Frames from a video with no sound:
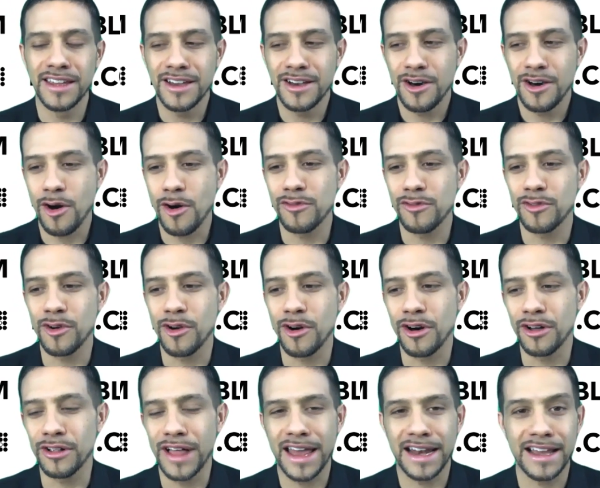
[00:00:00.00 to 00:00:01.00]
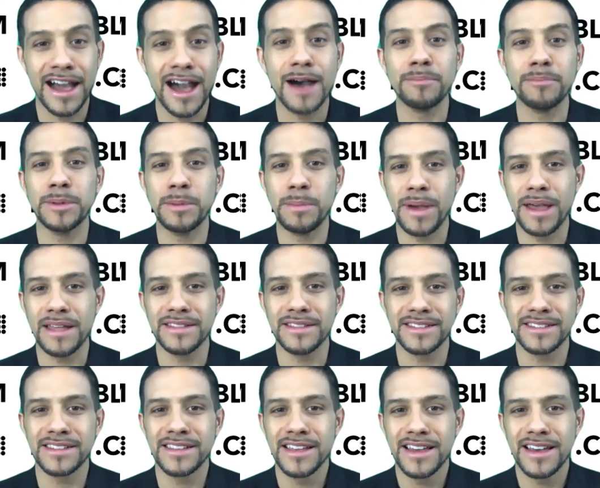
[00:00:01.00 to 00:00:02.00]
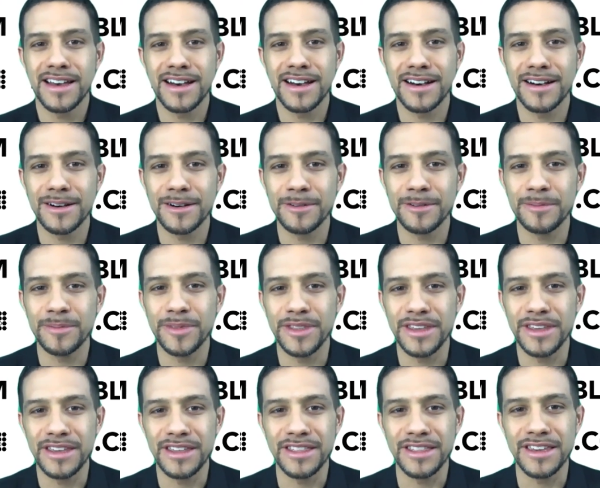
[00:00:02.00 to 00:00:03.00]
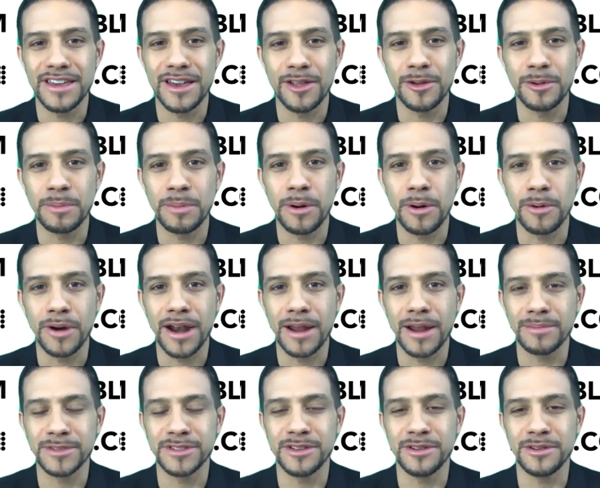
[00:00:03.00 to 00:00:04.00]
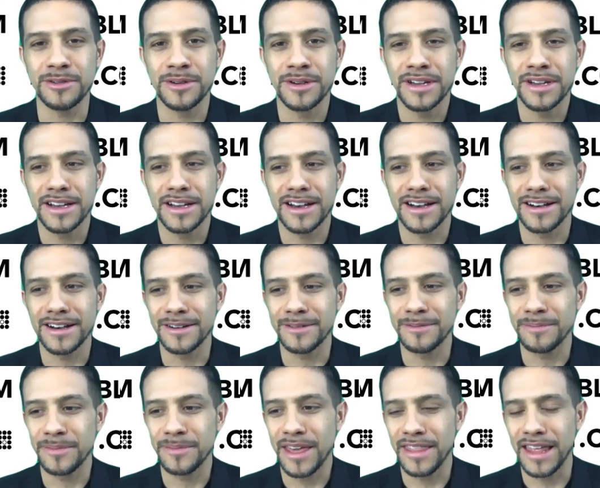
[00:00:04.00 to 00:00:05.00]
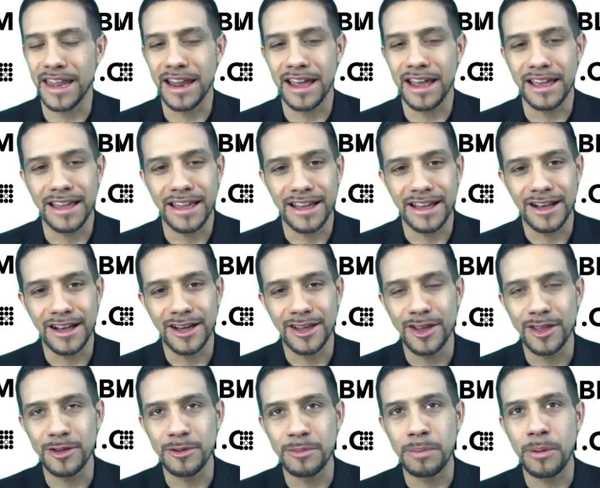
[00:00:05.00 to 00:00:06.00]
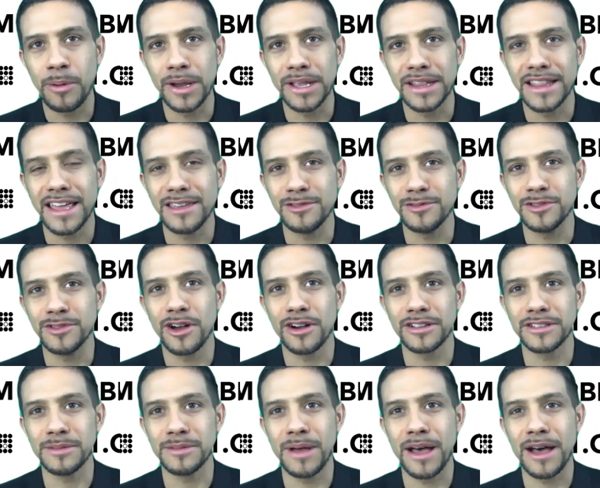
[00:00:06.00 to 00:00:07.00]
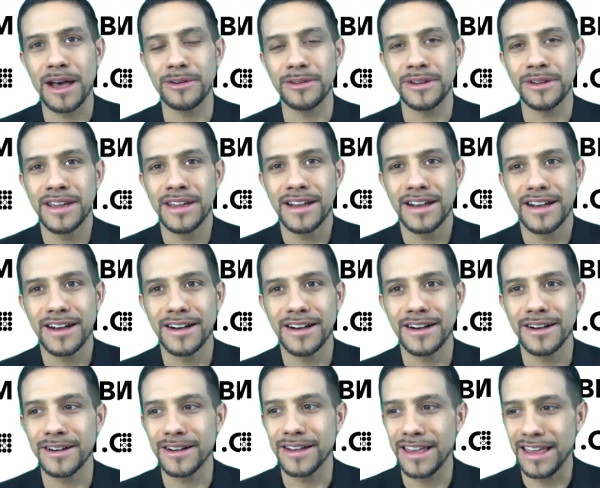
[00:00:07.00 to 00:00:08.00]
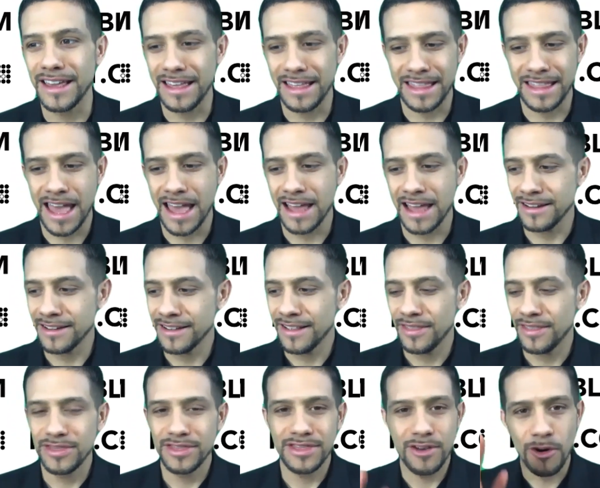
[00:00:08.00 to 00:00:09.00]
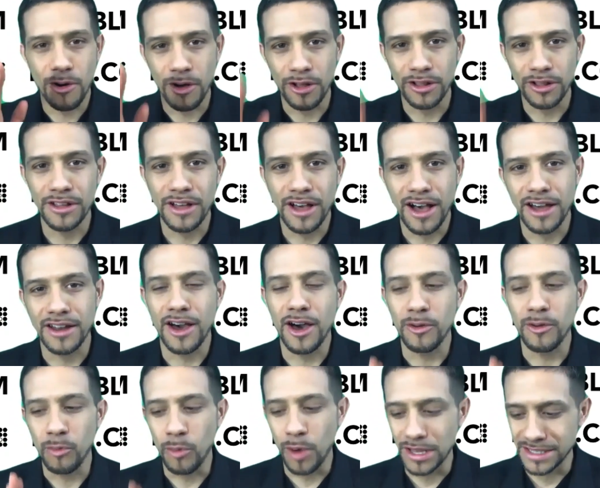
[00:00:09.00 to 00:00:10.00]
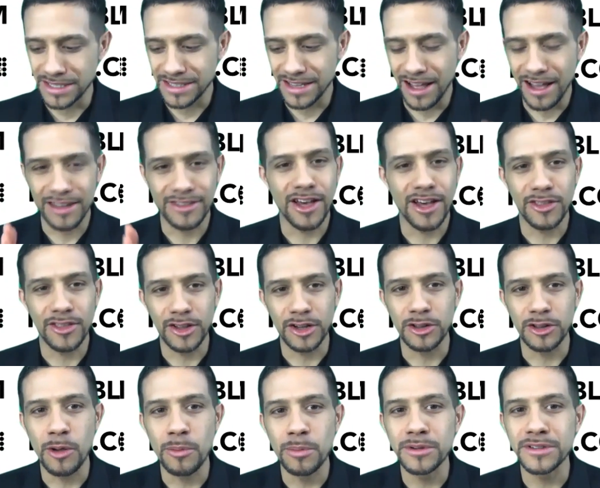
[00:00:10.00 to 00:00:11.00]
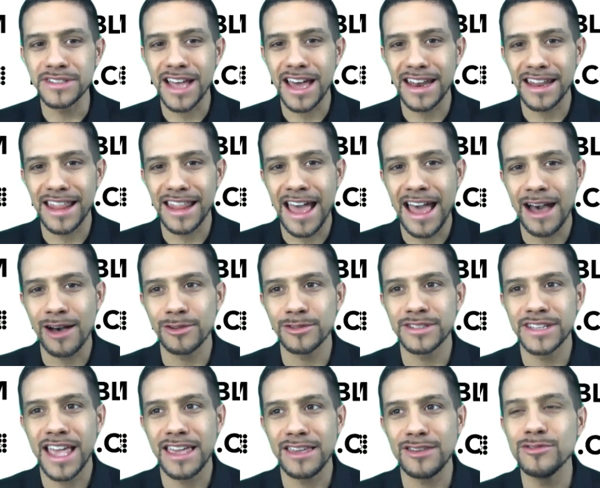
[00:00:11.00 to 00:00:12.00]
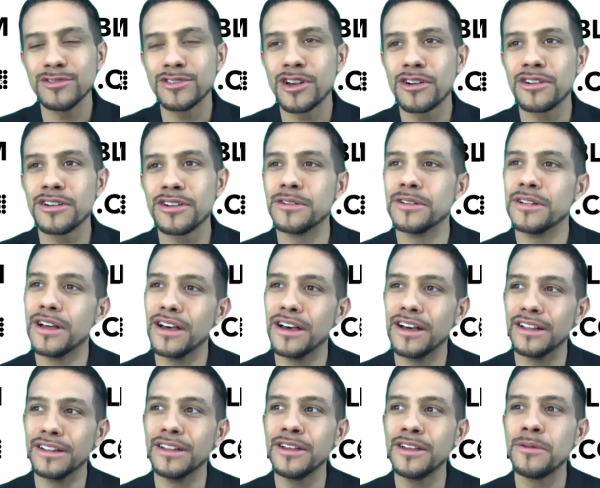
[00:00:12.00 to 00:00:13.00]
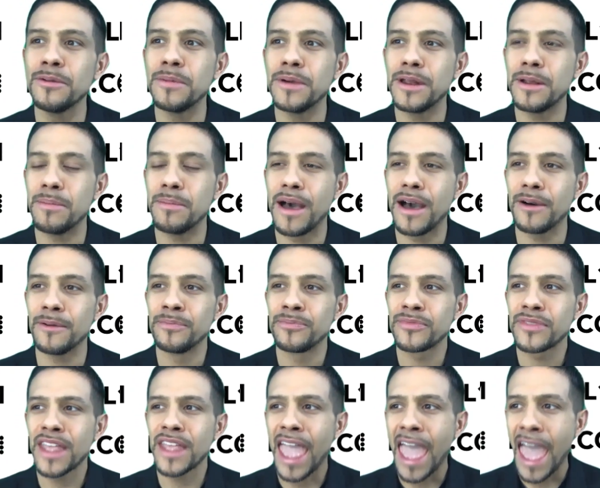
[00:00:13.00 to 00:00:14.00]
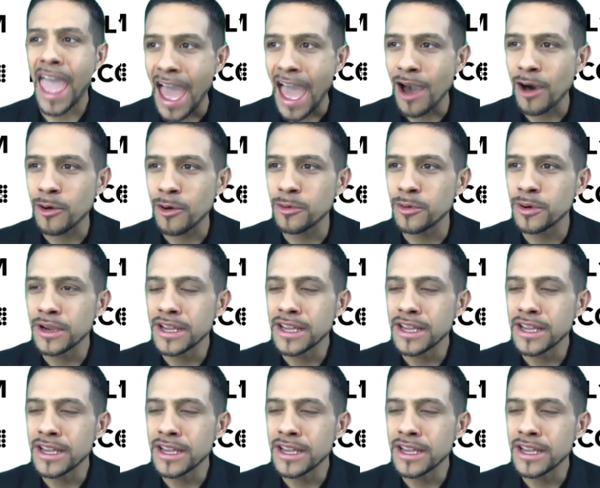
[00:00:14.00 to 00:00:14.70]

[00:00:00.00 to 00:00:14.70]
overall and complements the other program. So and then another point that you talked about, that all on the global side of the house. Can you talk a little bit about how